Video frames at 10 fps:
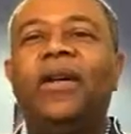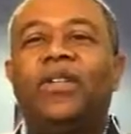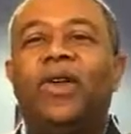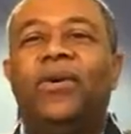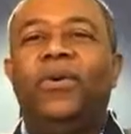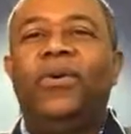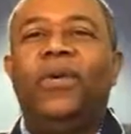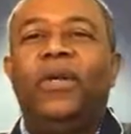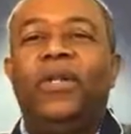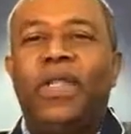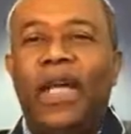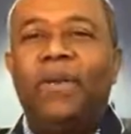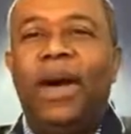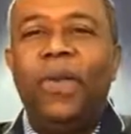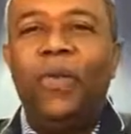So take
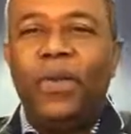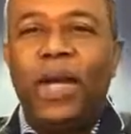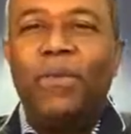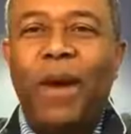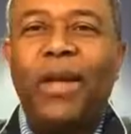my take my